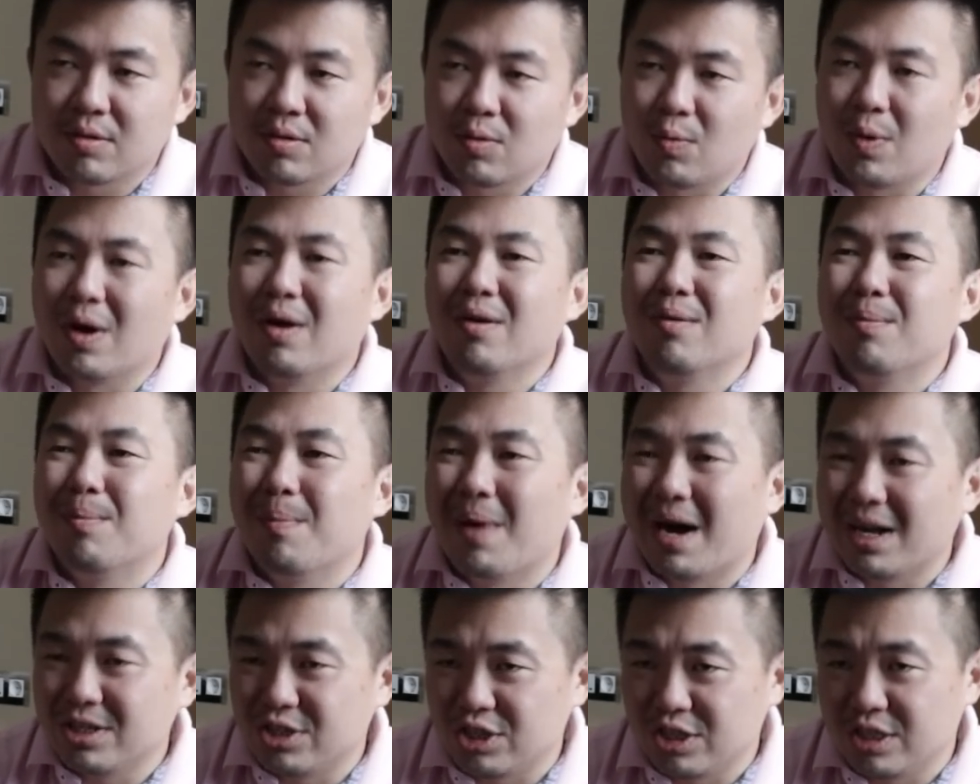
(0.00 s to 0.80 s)
Well,
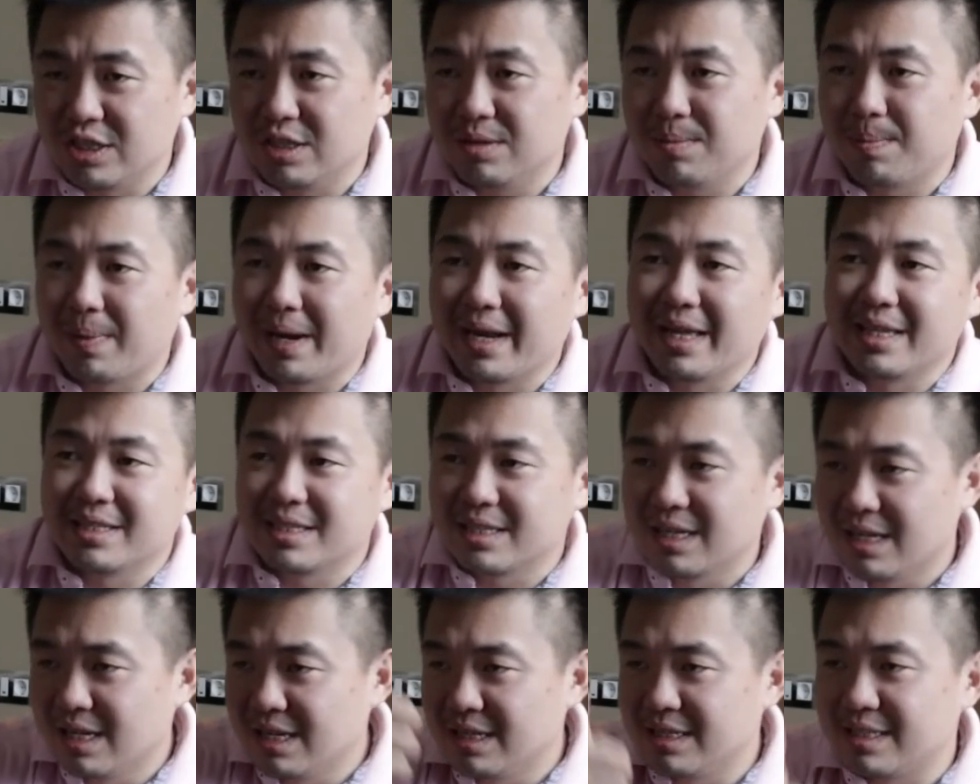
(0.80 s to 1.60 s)
marginal, but
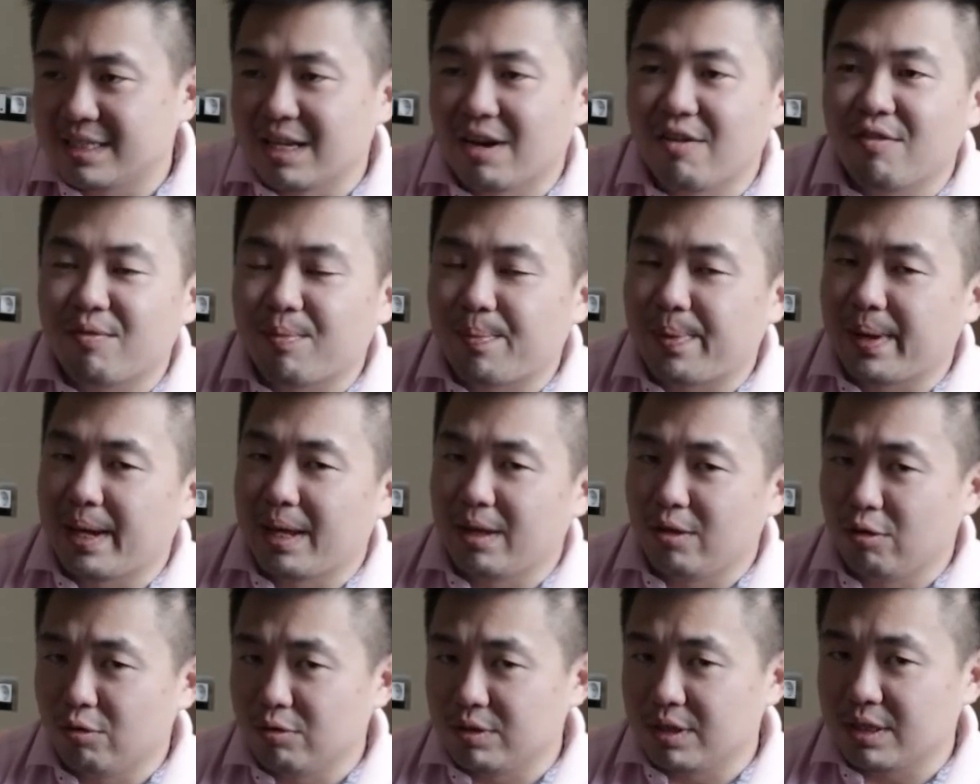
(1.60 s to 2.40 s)
it's
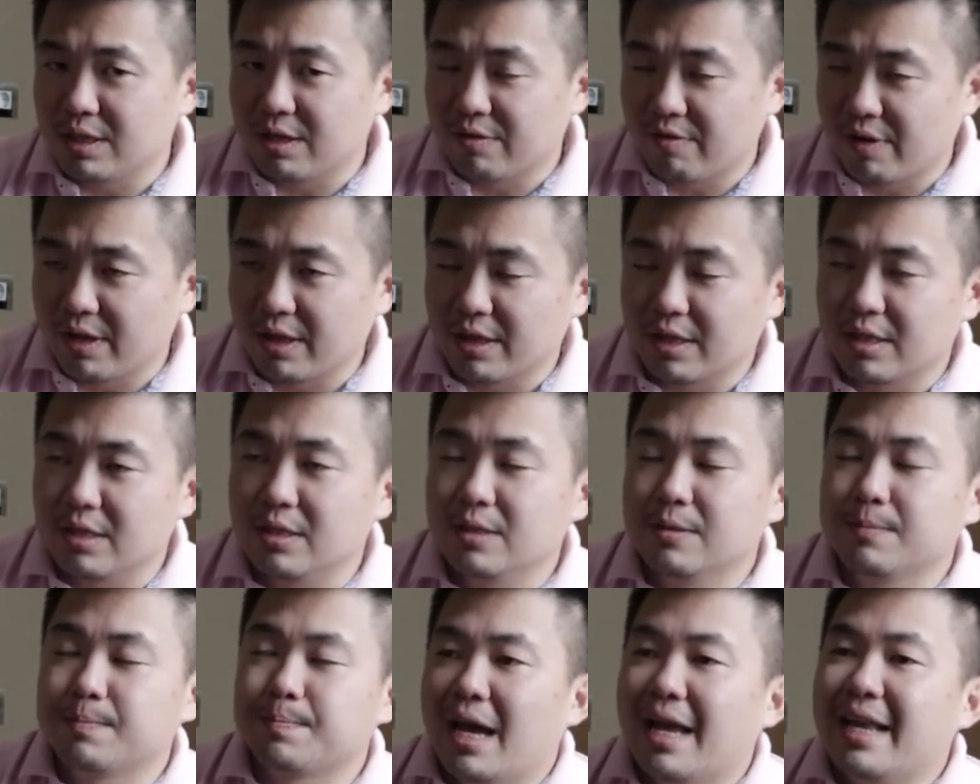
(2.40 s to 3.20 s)
self-paid using the
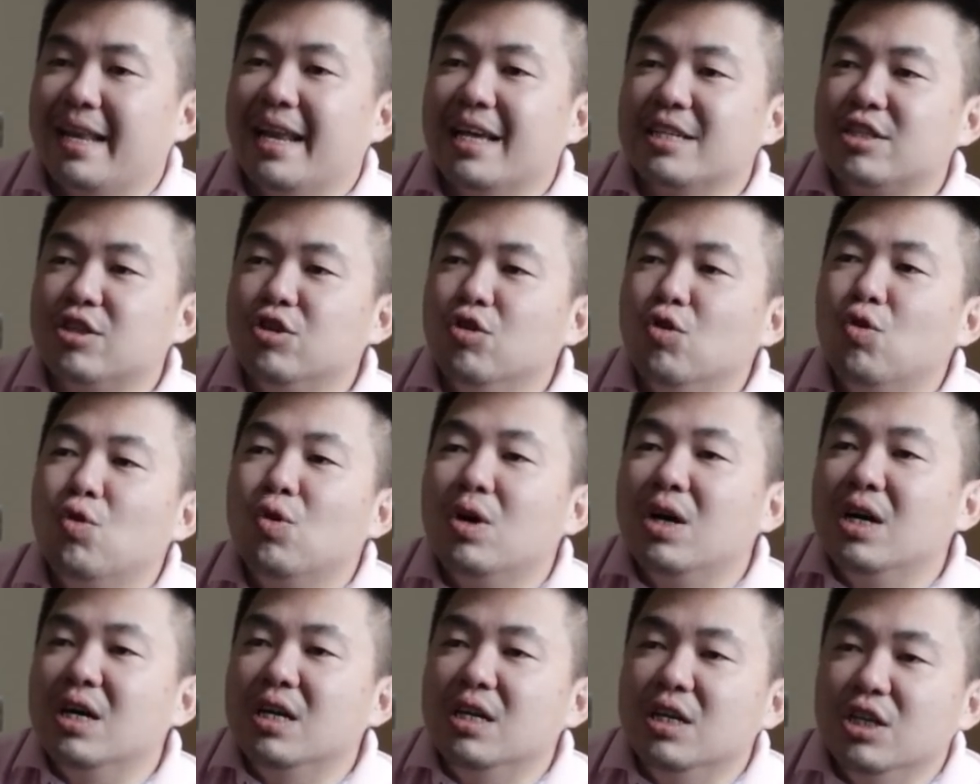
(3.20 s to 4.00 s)
rental, and there's
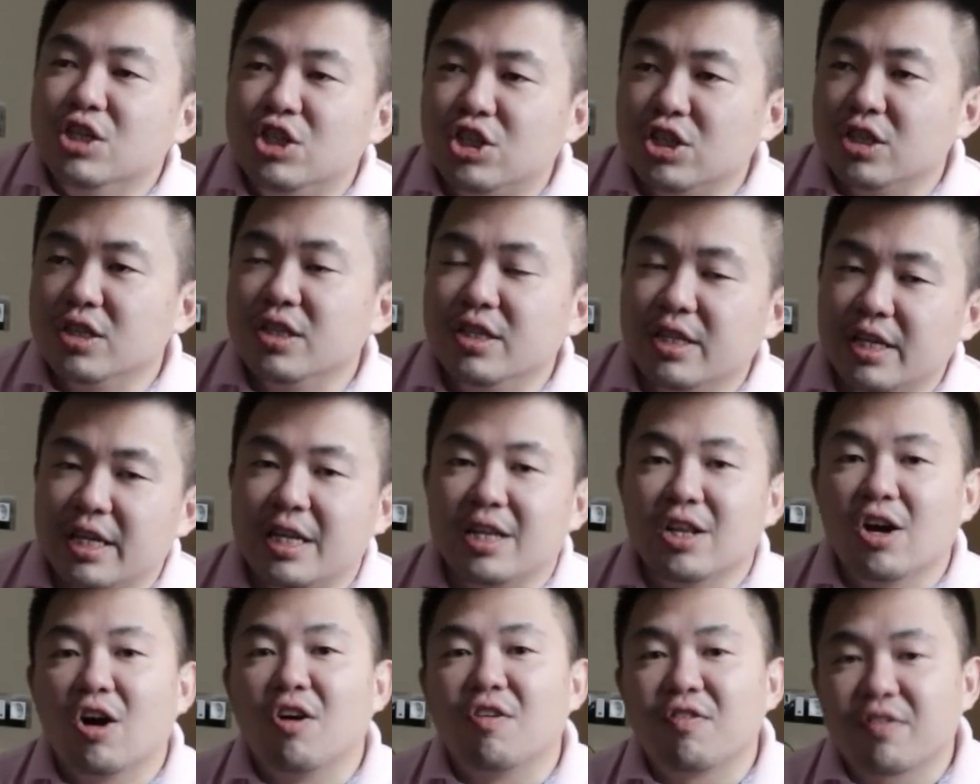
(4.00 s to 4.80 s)
no urgent
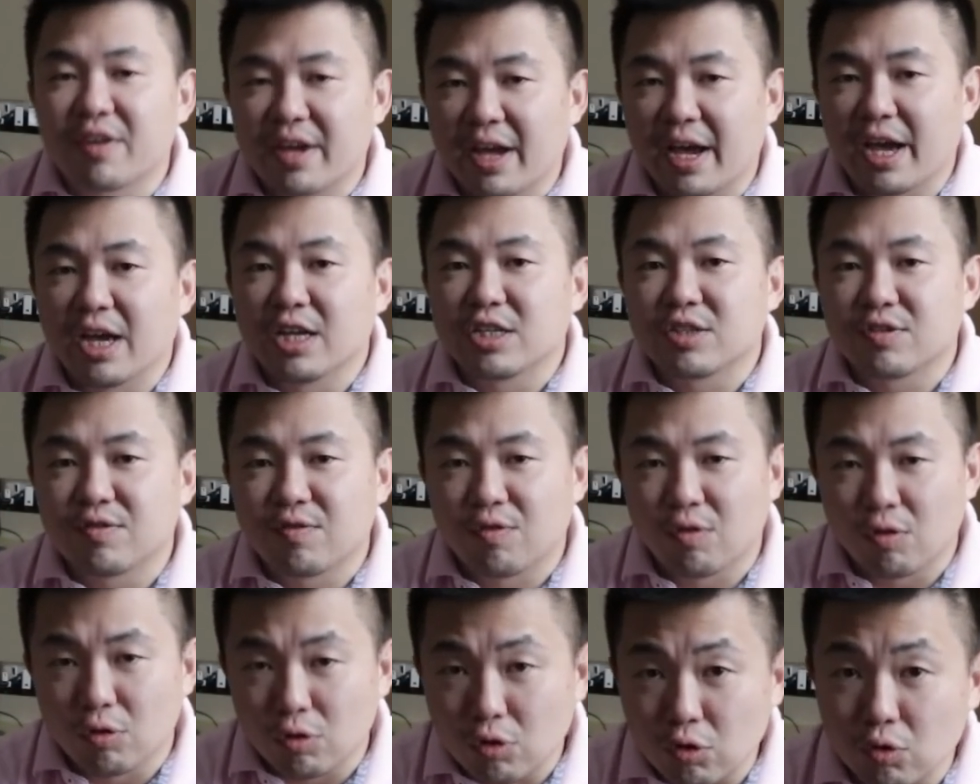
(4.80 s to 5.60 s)
need of cash
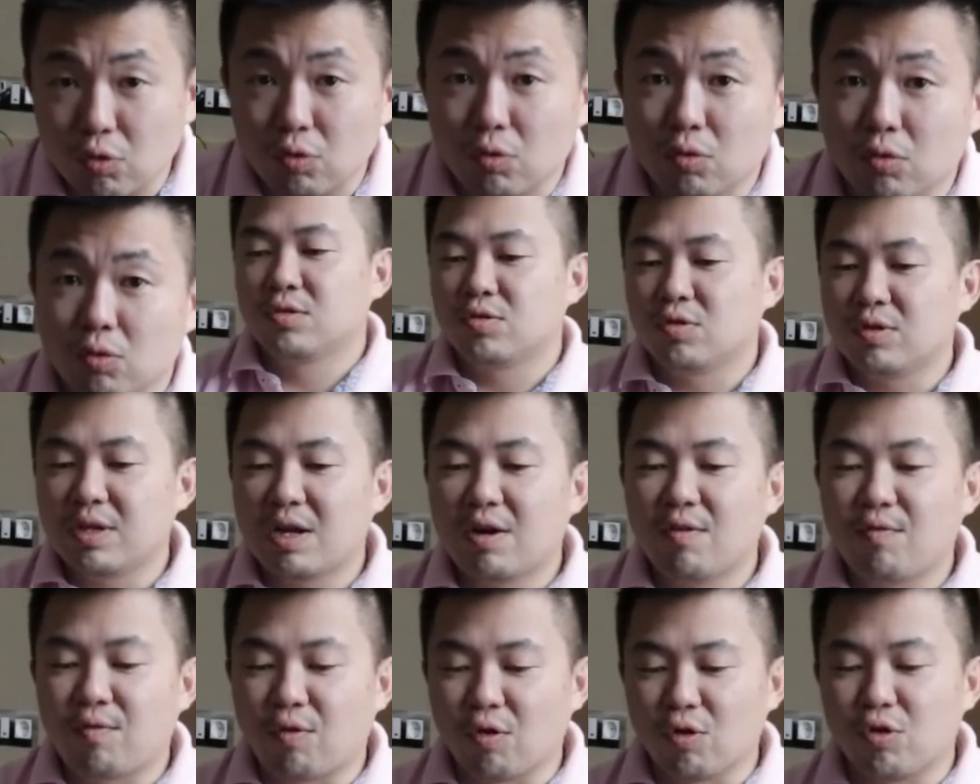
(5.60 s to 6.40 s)
for you. So
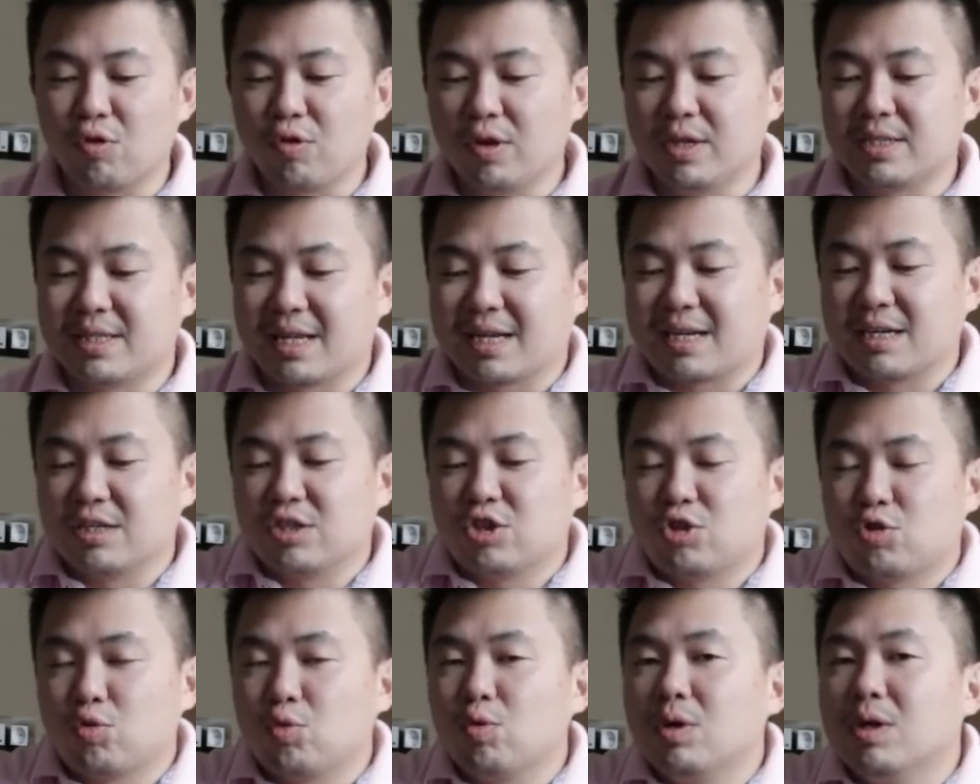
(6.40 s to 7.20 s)
now for you, it's like a
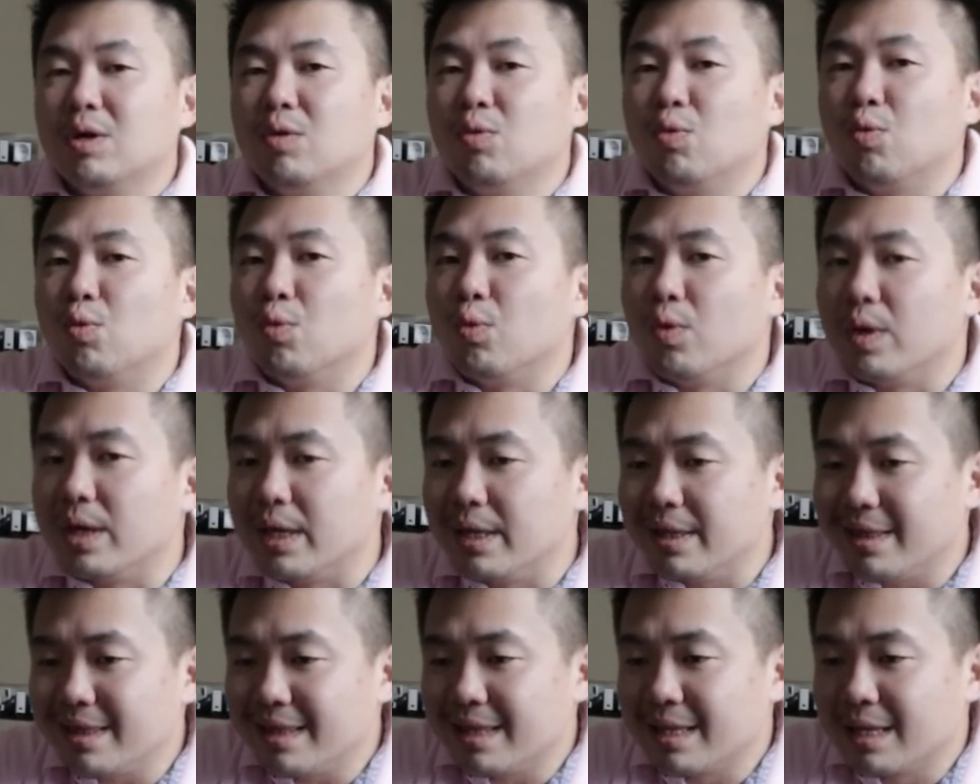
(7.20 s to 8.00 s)
sure
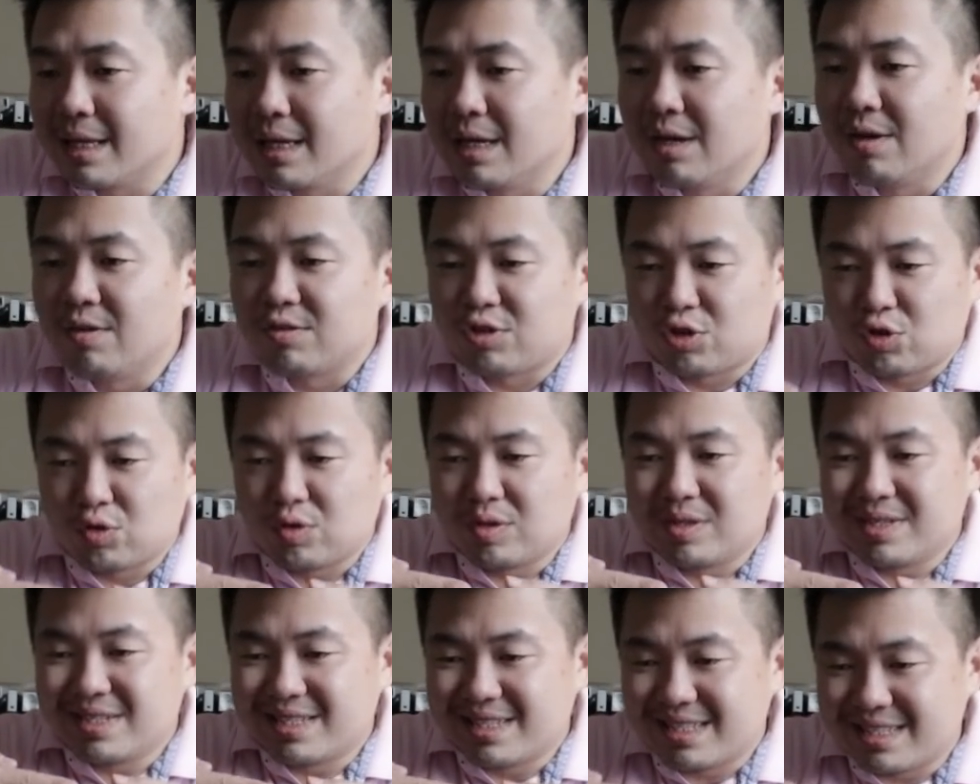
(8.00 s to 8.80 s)
win,
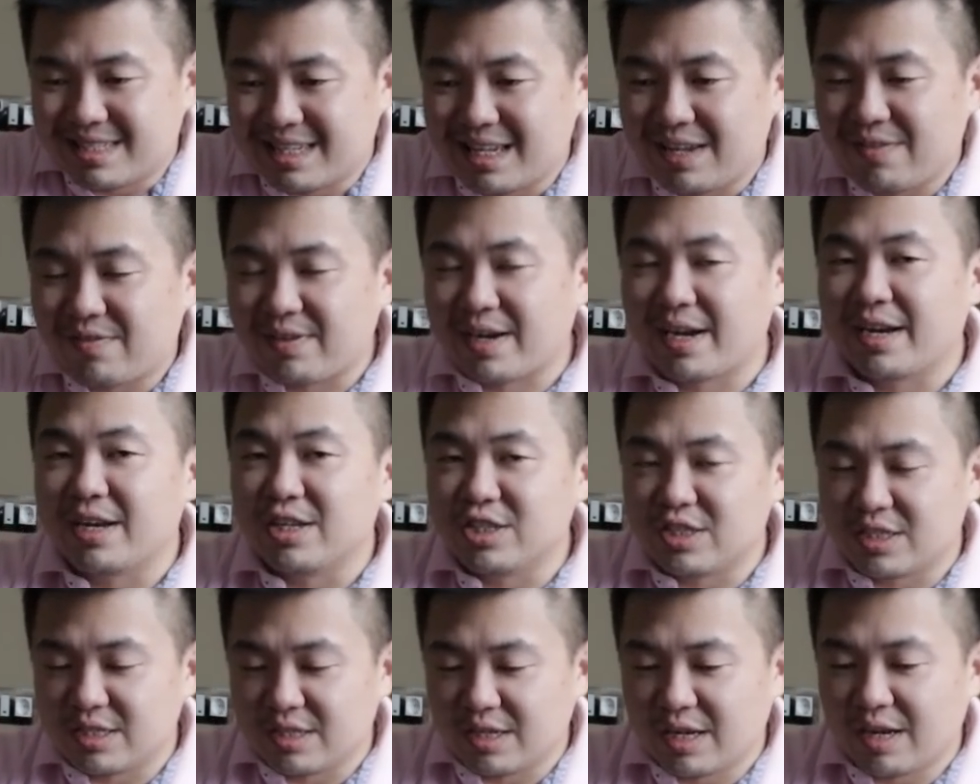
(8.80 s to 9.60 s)
sure safe kind
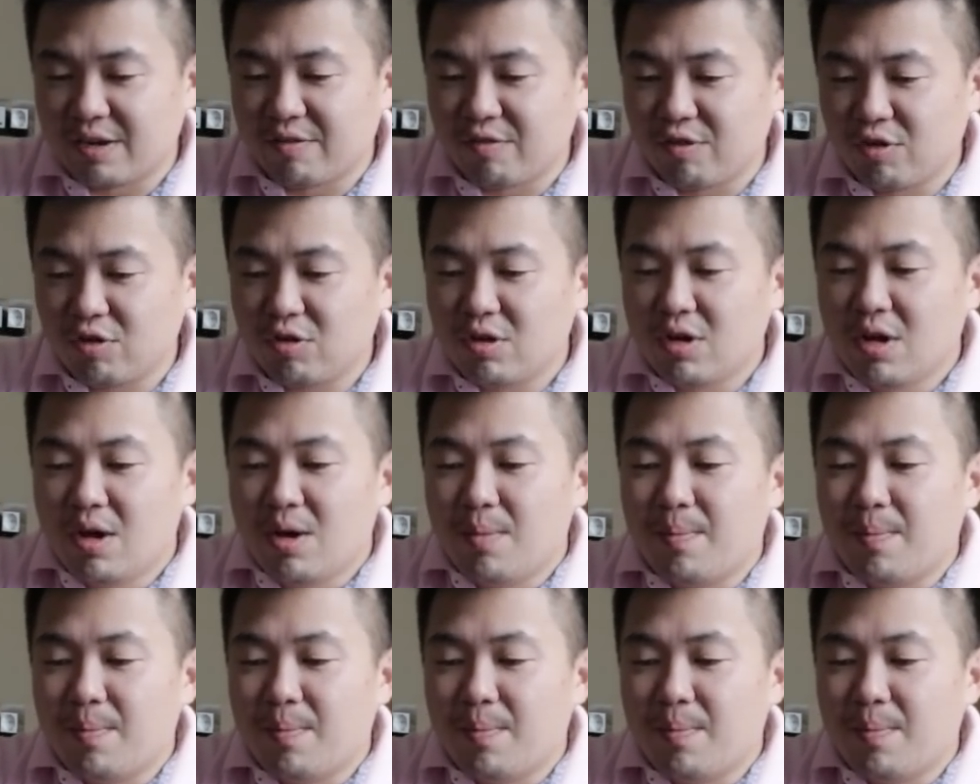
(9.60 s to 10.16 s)
of scenario.